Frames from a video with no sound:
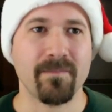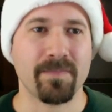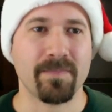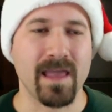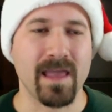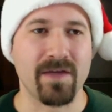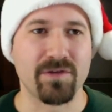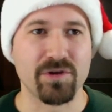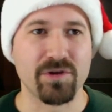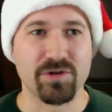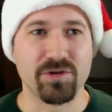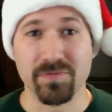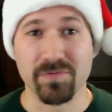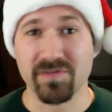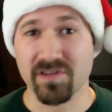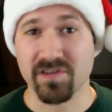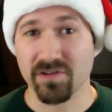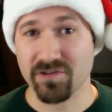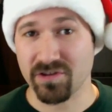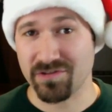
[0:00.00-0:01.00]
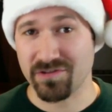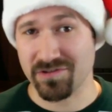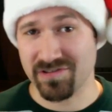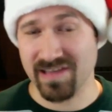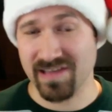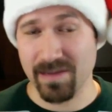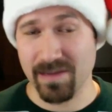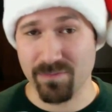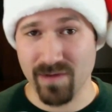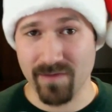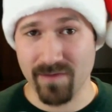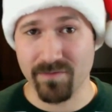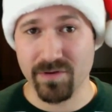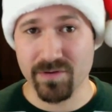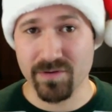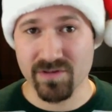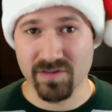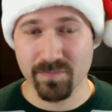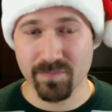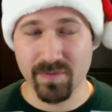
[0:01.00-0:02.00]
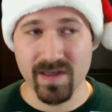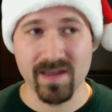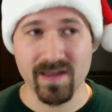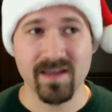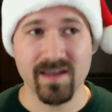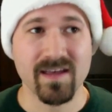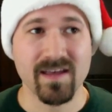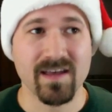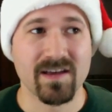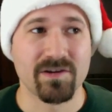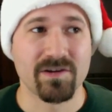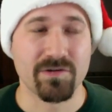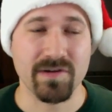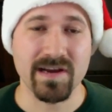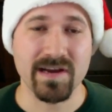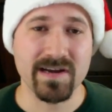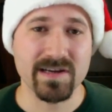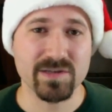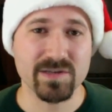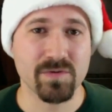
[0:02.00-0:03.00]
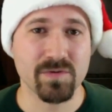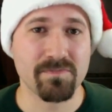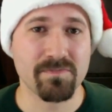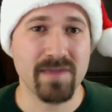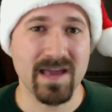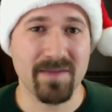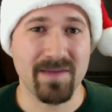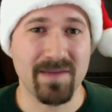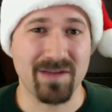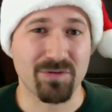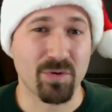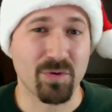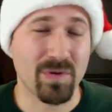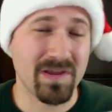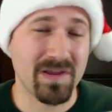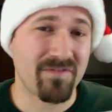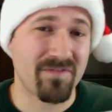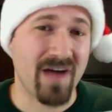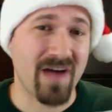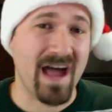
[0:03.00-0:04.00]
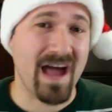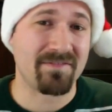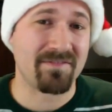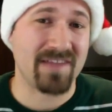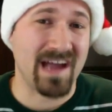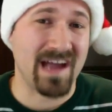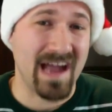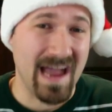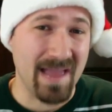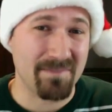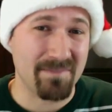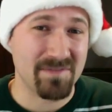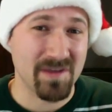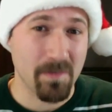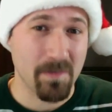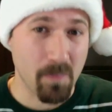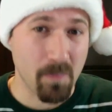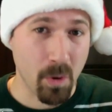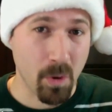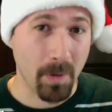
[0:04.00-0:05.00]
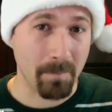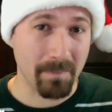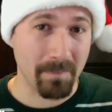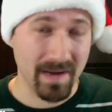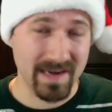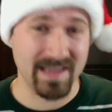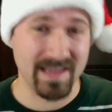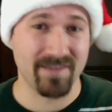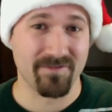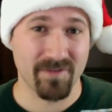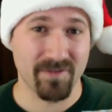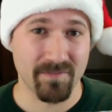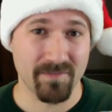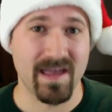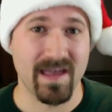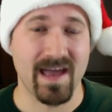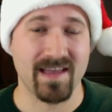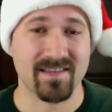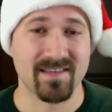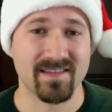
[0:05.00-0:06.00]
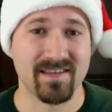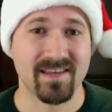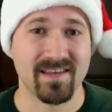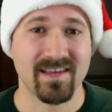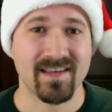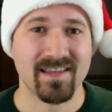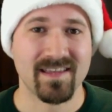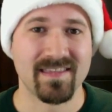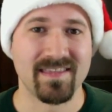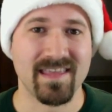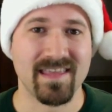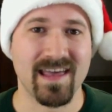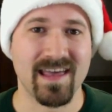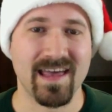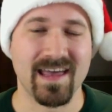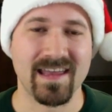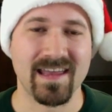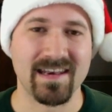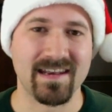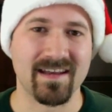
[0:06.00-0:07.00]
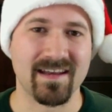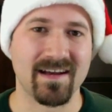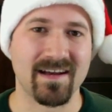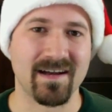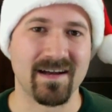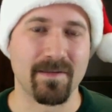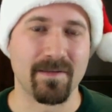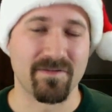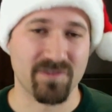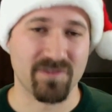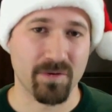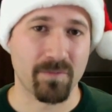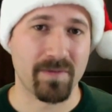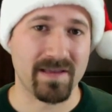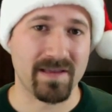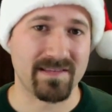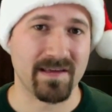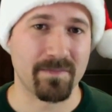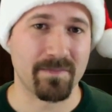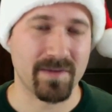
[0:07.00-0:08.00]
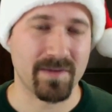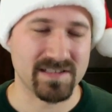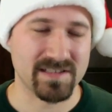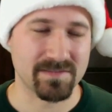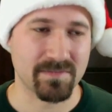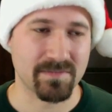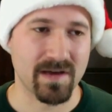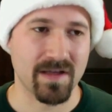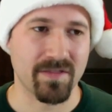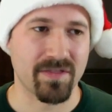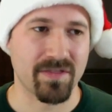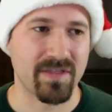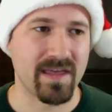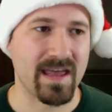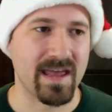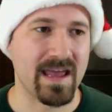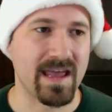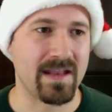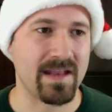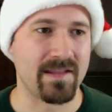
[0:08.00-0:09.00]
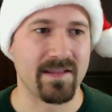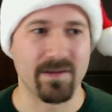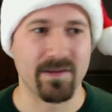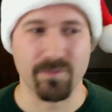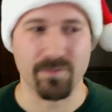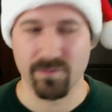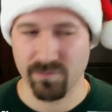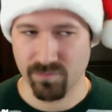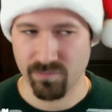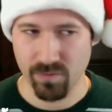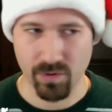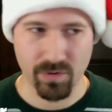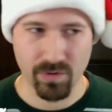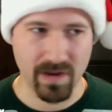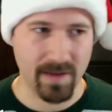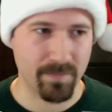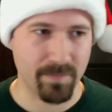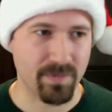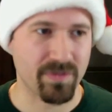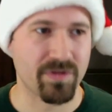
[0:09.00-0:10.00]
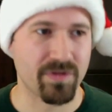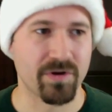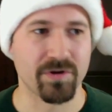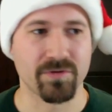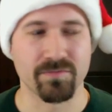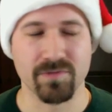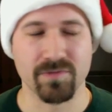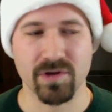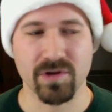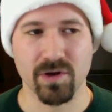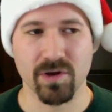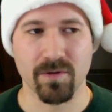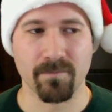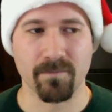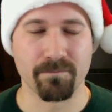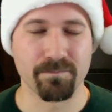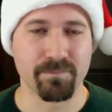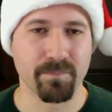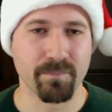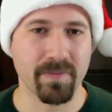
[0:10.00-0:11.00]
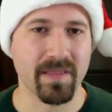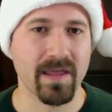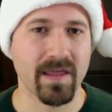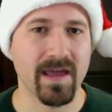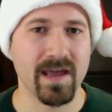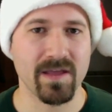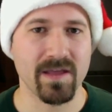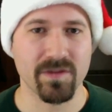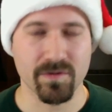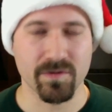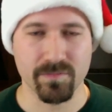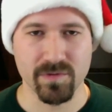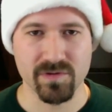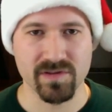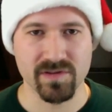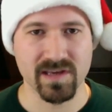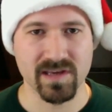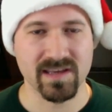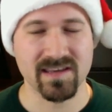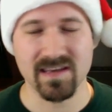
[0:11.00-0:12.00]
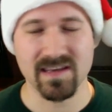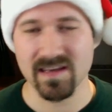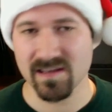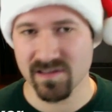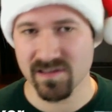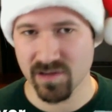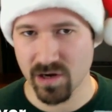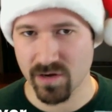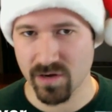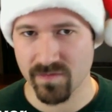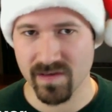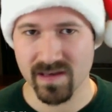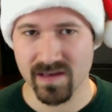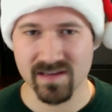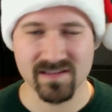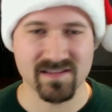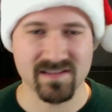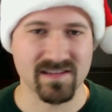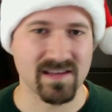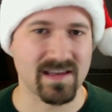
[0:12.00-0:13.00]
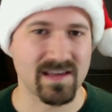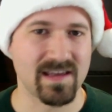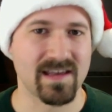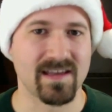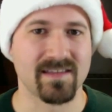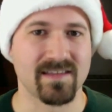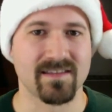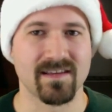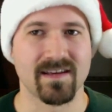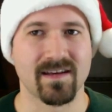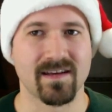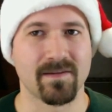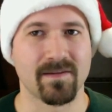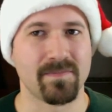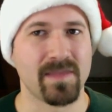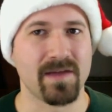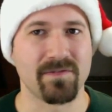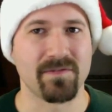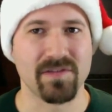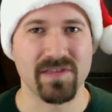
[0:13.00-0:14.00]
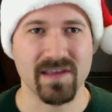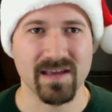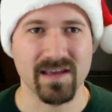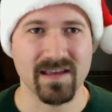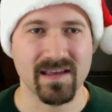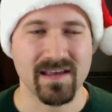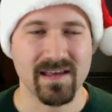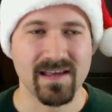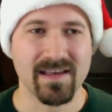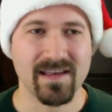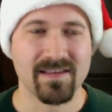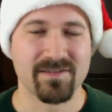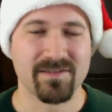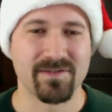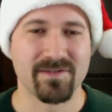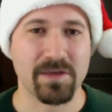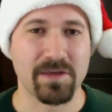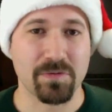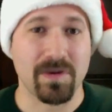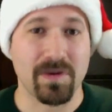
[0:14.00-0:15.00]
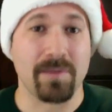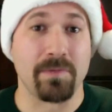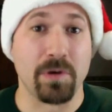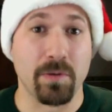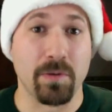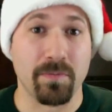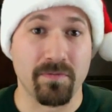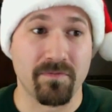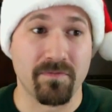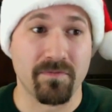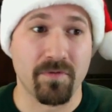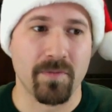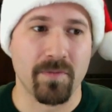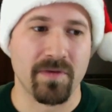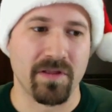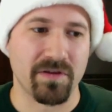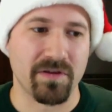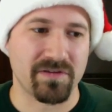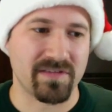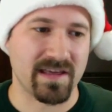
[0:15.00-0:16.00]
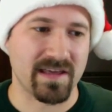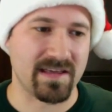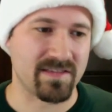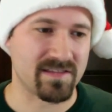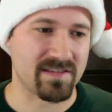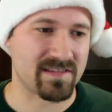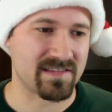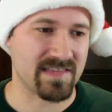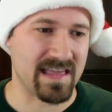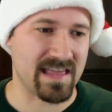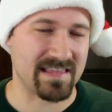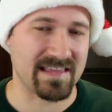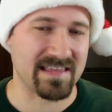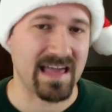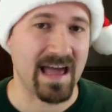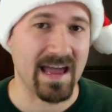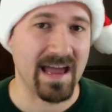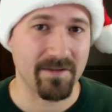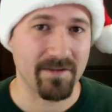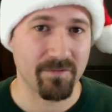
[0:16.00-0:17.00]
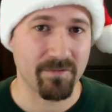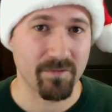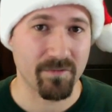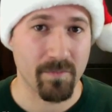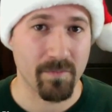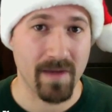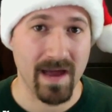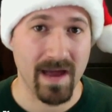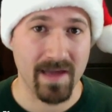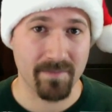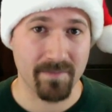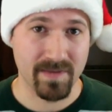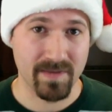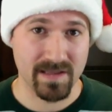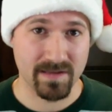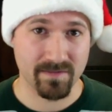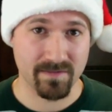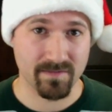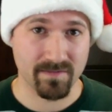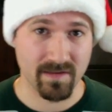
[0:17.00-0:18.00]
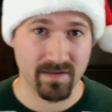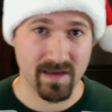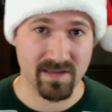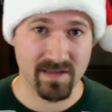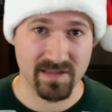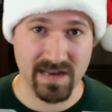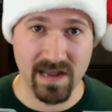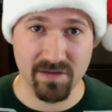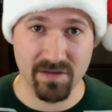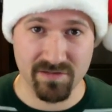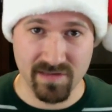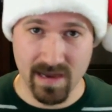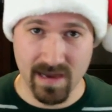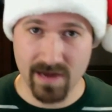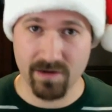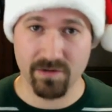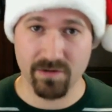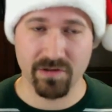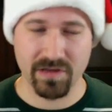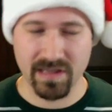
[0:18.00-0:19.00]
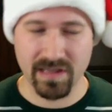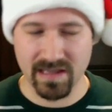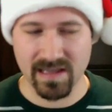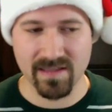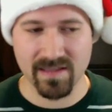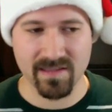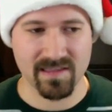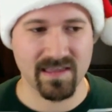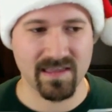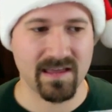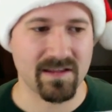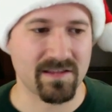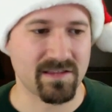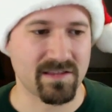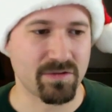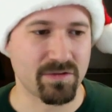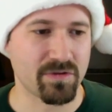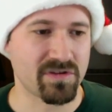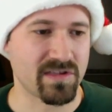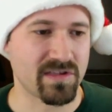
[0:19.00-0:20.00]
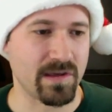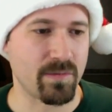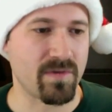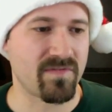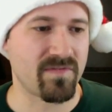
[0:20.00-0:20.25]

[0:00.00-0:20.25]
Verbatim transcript: and YouTube still took their same revenue split, creators would make about 25 times more money from that than uh, if someone paid 10 bucks a month and it was rolled up with their you know play their music key service and um, everything so that's what i've been hoping for but it looks like this that's kind of in my opinion as an outsider looking in it's kind of it looks like what